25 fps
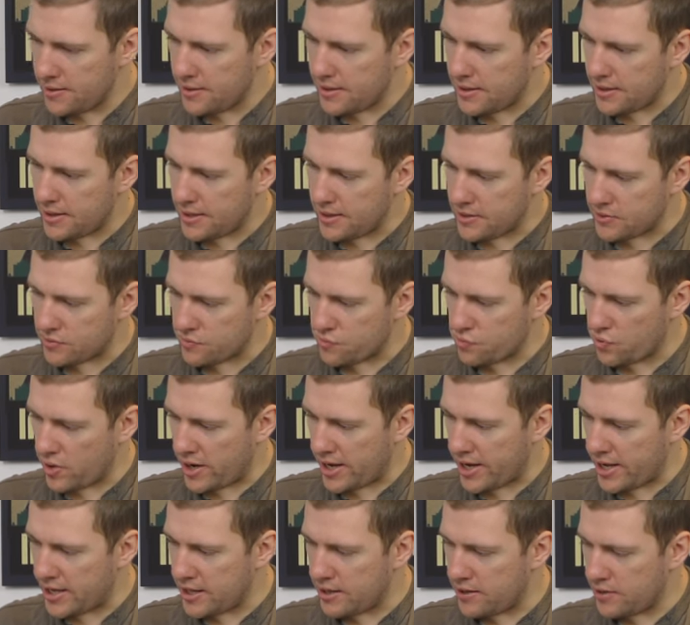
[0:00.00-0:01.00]
and
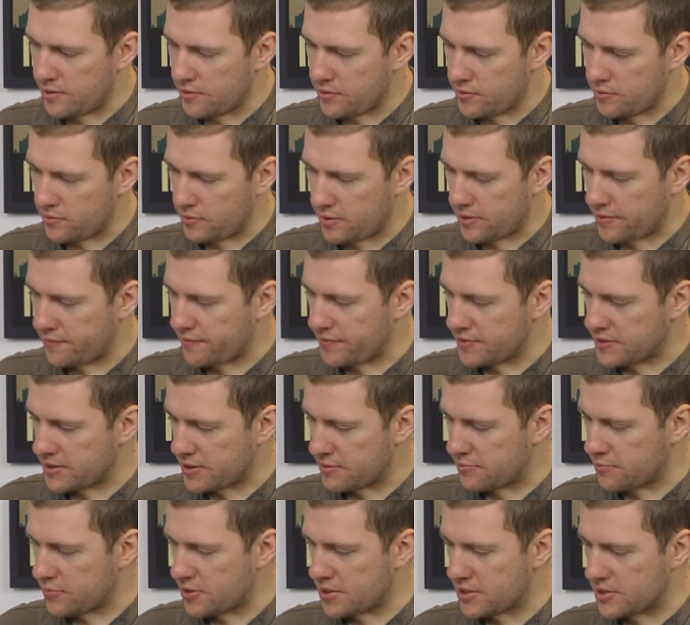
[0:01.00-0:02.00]
Rey, who I for
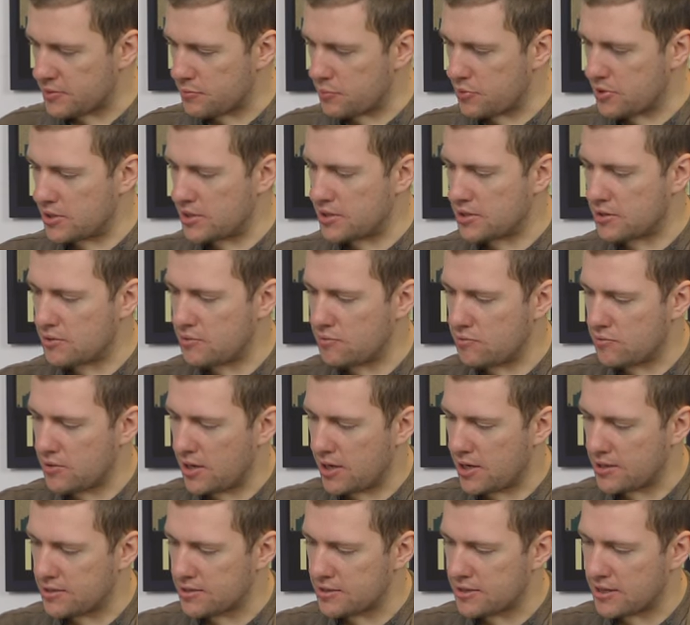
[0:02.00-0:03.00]
some reason wanted to call
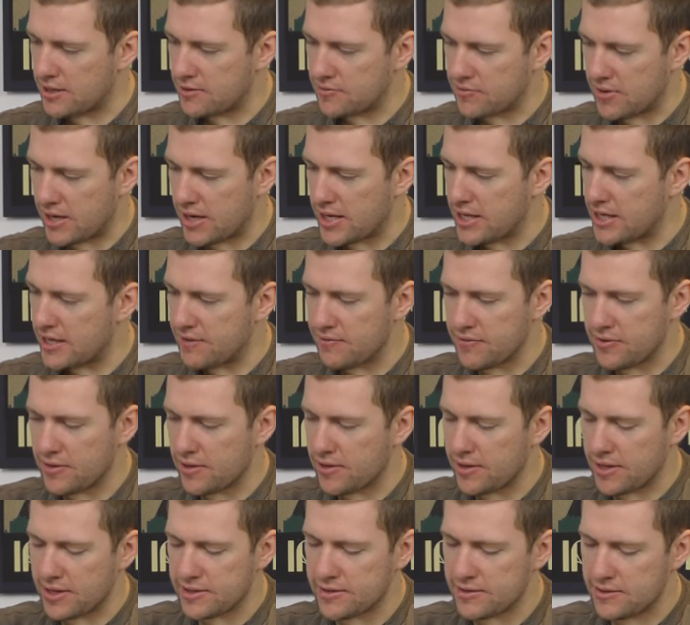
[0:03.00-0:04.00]
Lana Del Rey, even though
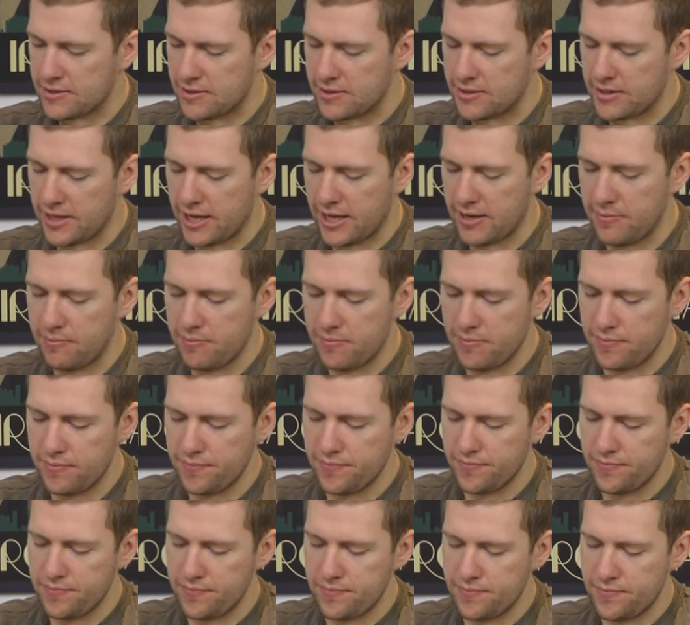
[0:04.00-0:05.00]
that's not her name.
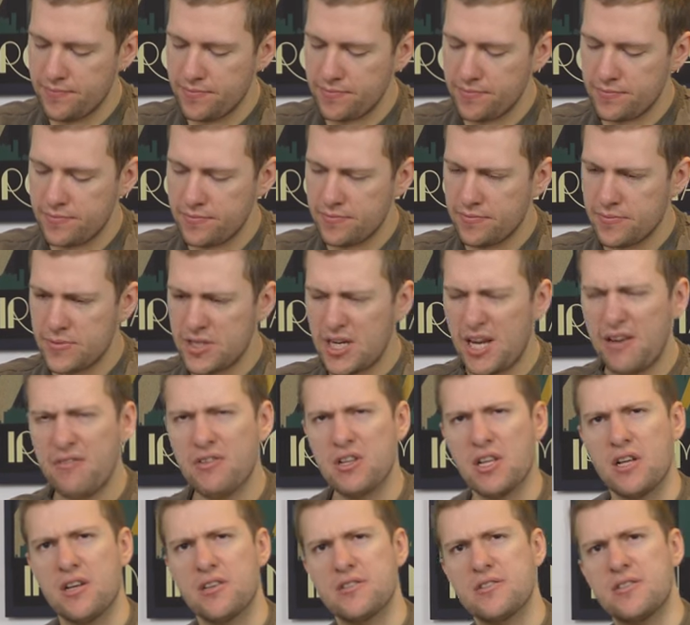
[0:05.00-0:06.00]
Does she have a
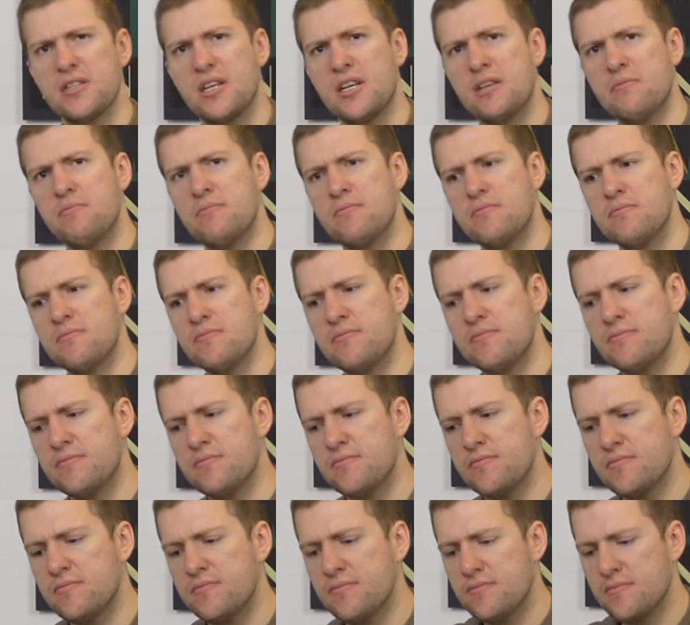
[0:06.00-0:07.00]
last name?
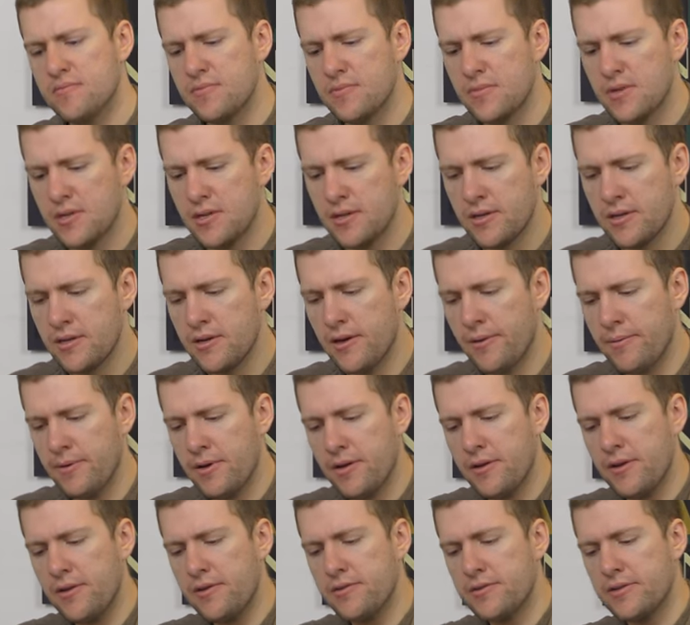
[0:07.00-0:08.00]
I mean, I
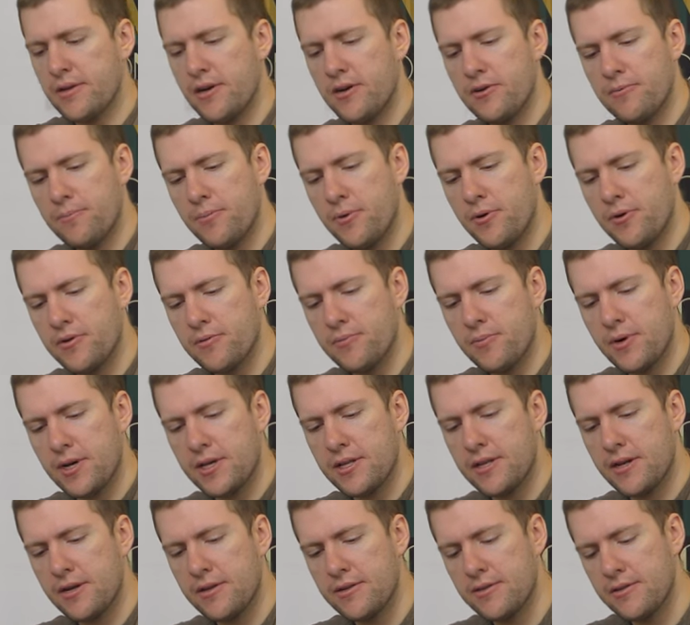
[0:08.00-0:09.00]
know it's the whole point where you
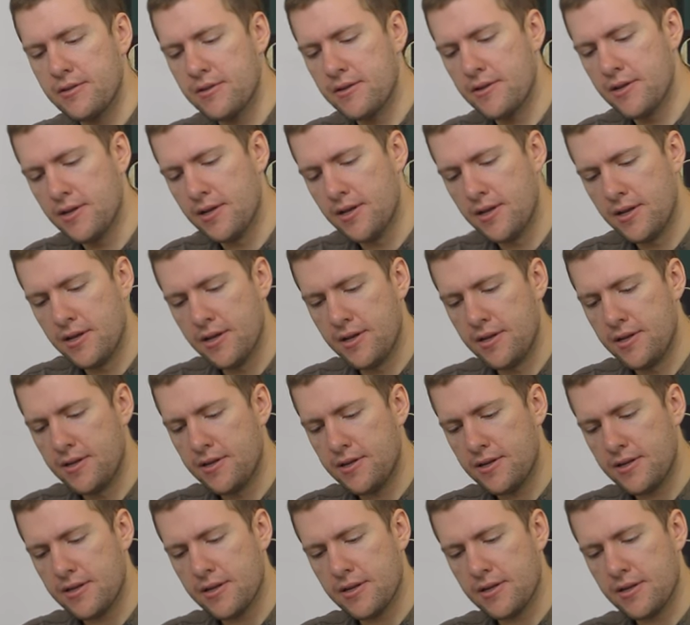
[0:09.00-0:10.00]
don't,
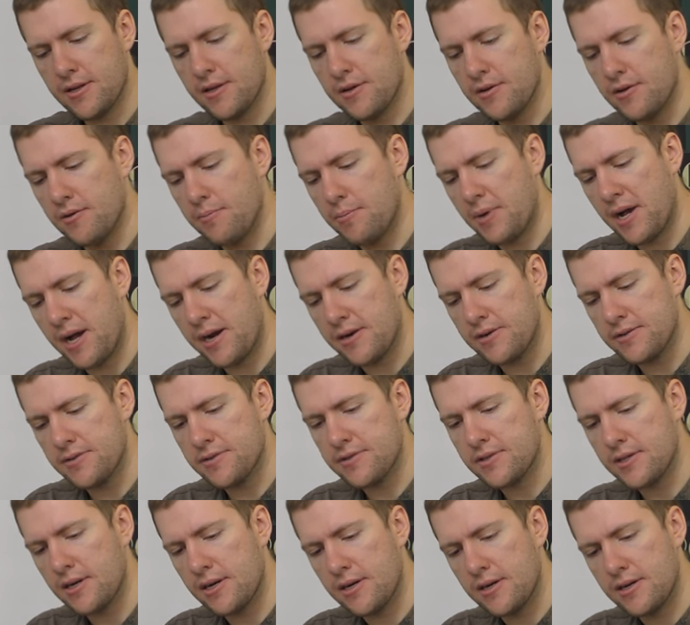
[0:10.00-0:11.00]
you don't know who her parents
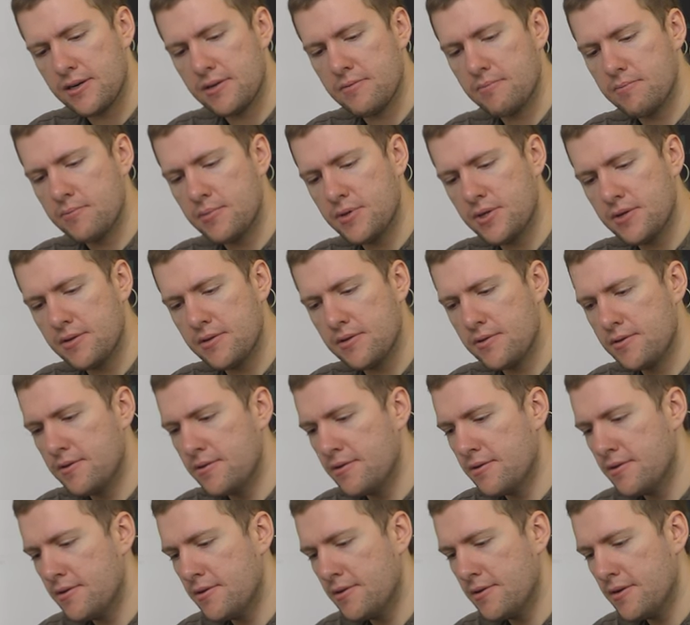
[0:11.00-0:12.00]
are, but
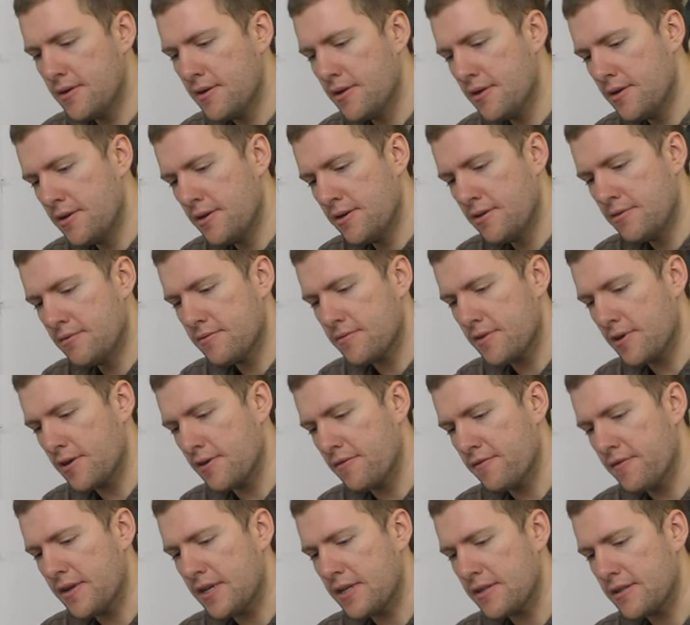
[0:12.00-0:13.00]
I'm trying to
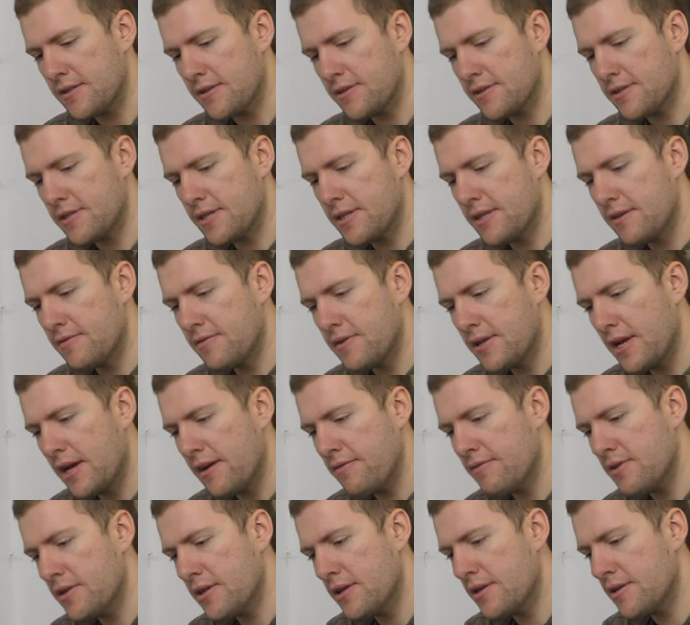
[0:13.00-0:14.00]
think, does she even have
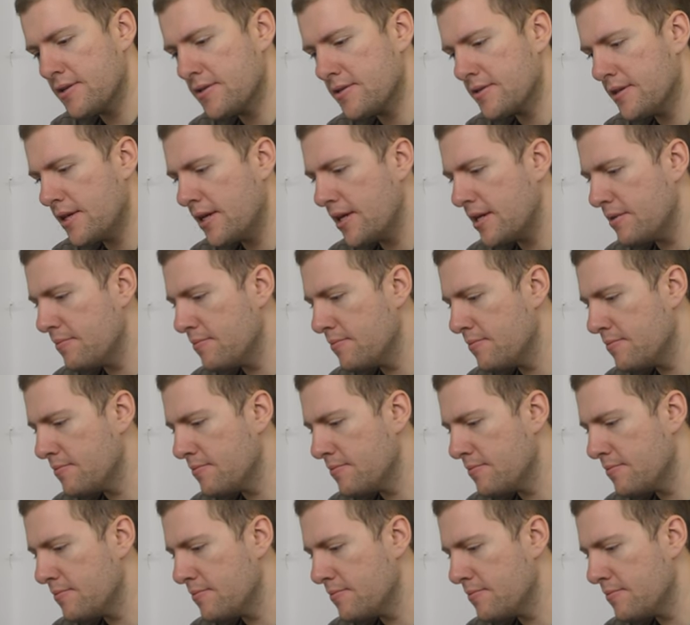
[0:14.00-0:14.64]
a last name?